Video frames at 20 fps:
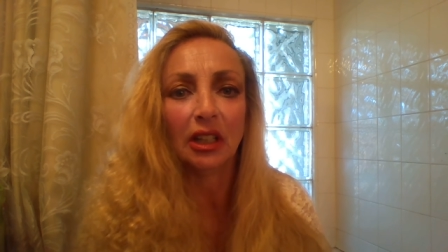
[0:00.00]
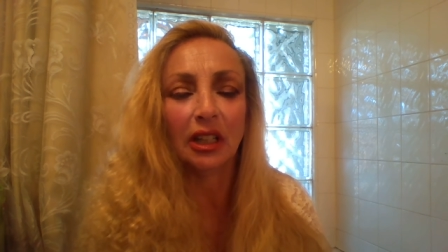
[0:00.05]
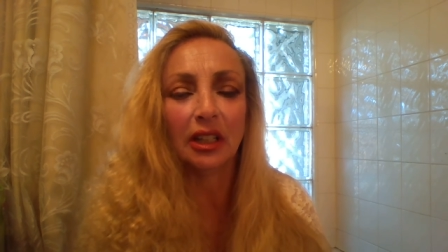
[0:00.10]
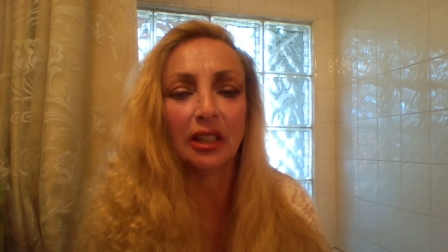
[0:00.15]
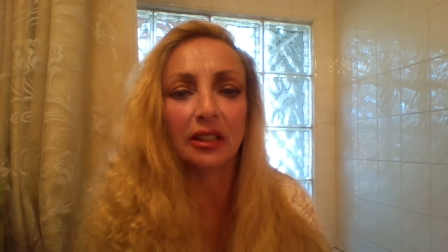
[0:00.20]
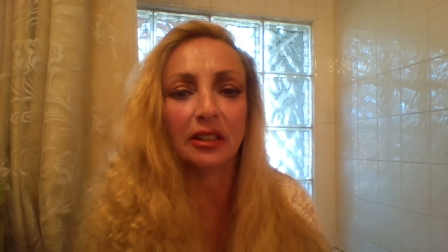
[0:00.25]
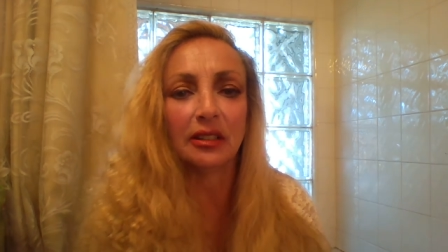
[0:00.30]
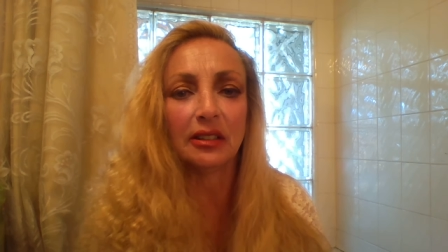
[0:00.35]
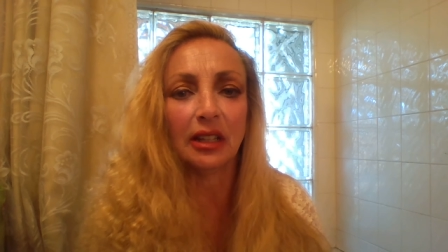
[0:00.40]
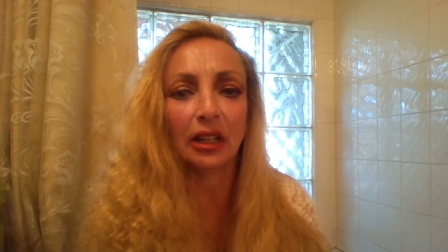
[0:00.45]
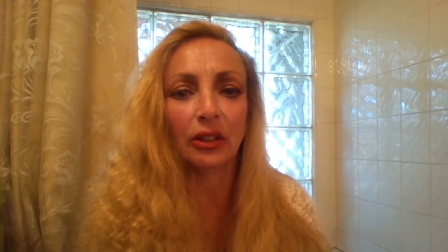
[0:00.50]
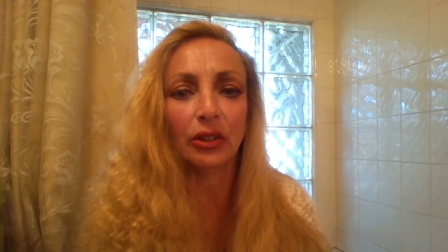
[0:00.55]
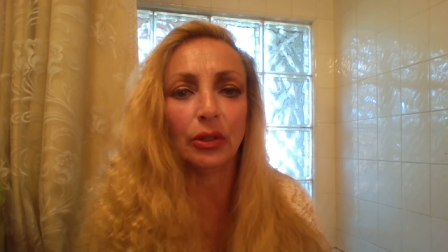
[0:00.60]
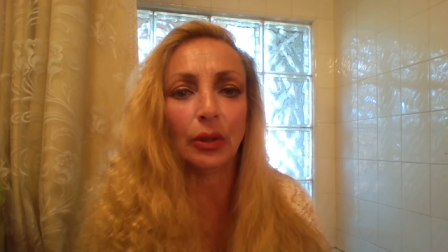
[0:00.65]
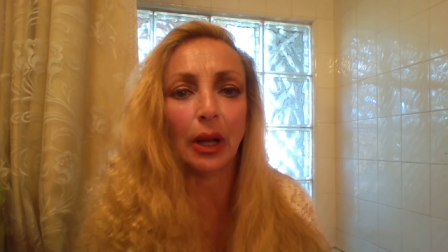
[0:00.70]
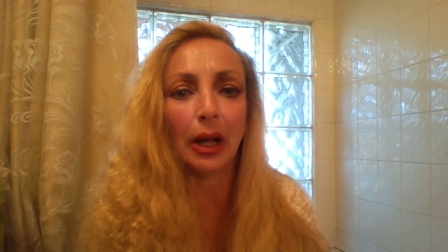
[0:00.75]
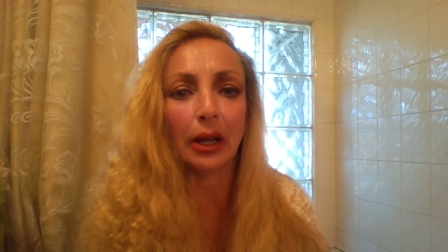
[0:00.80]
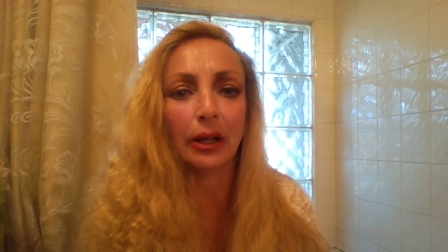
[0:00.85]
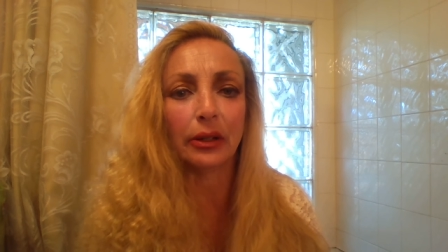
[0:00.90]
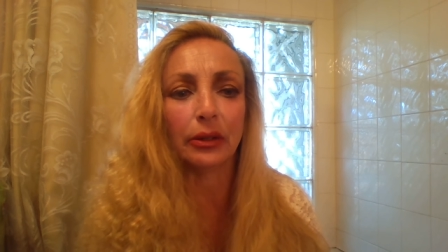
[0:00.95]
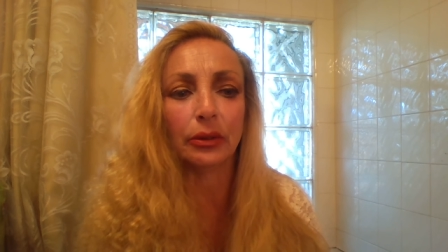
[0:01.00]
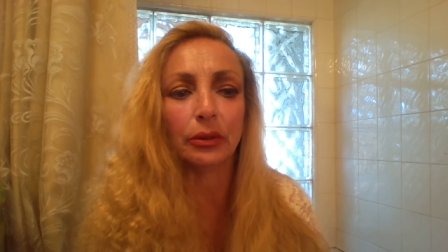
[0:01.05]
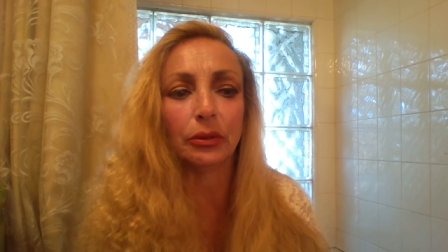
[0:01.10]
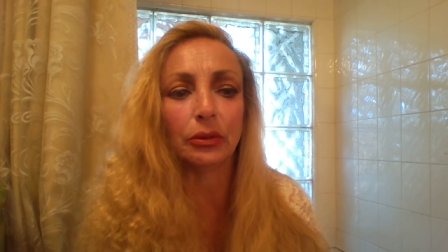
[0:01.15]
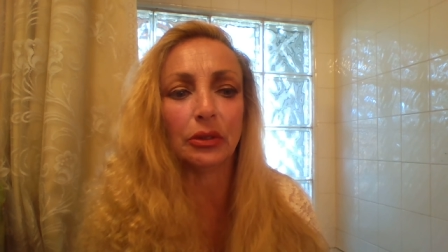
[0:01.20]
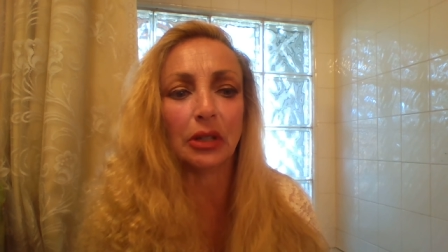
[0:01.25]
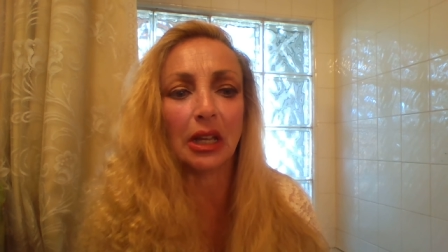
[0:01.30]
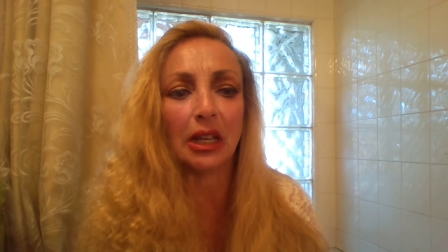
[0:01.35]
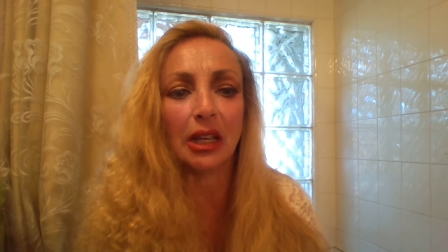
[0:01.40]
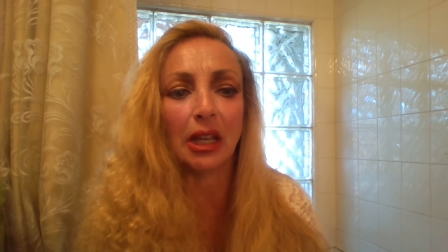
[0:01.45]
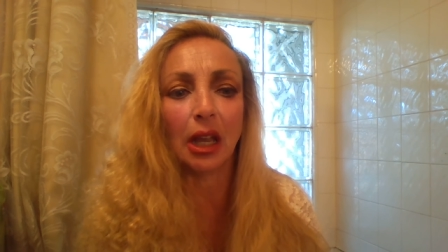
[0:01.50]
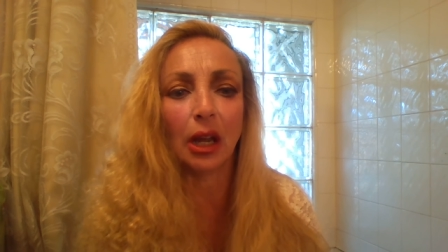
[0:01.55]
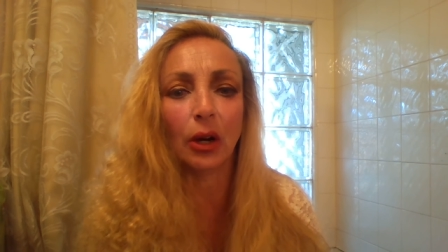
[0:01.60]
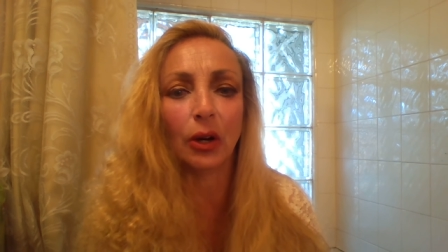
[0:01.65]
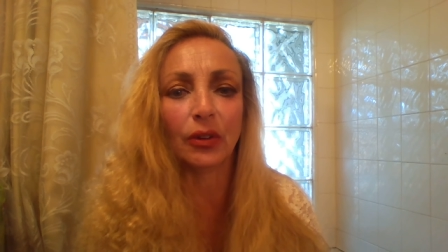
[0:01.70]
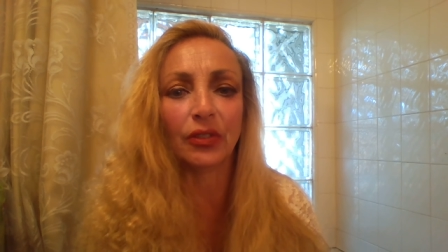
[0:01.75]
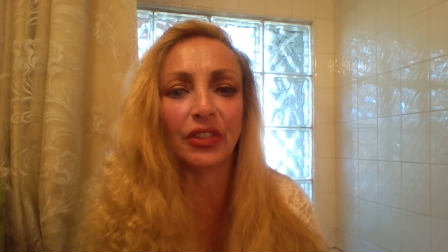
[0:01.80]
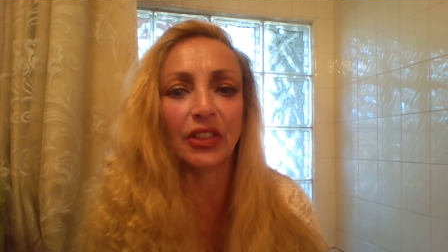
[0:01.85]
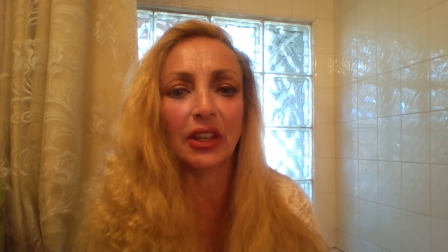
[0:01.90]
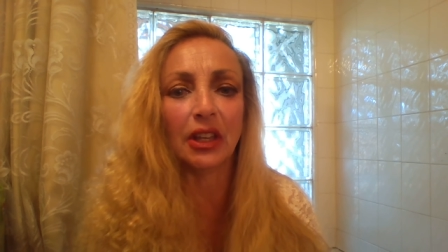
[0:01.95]
and tell you how to take
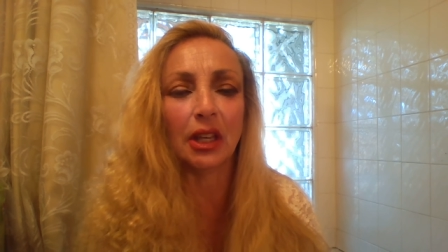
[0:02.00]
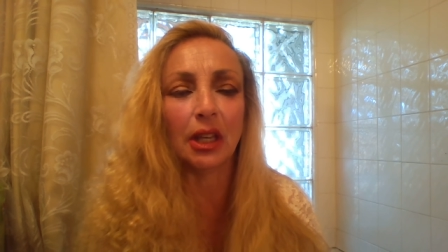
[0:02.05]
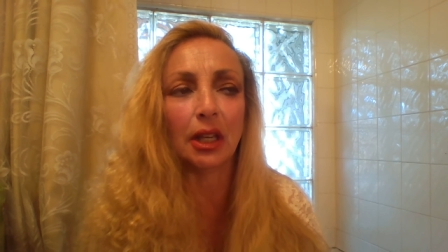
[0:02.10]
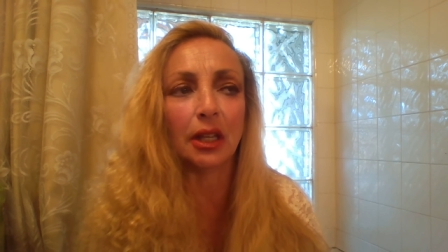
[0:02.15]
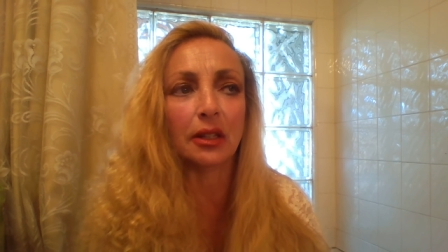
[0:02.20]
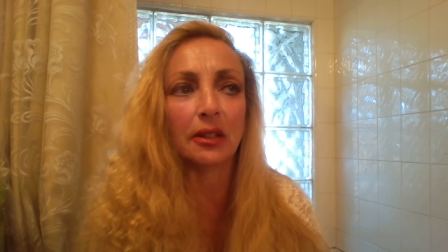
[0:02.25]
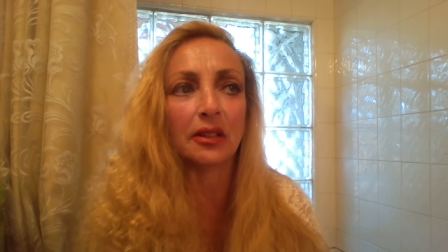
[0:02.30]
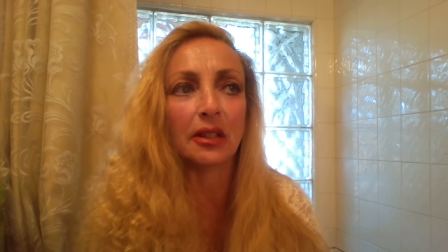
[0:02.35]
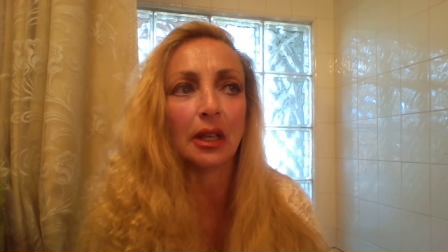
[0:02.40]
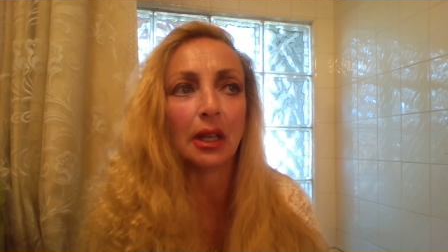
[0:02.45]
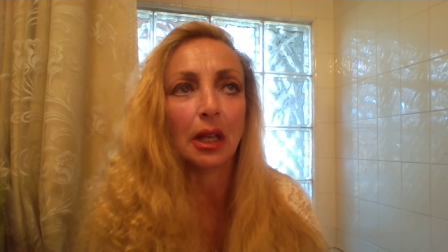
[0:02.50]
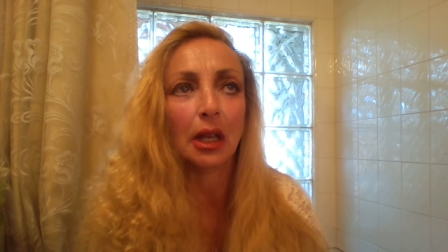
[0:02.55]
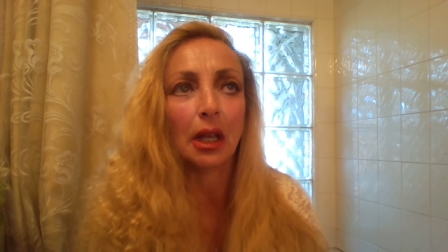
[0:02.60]
care of things.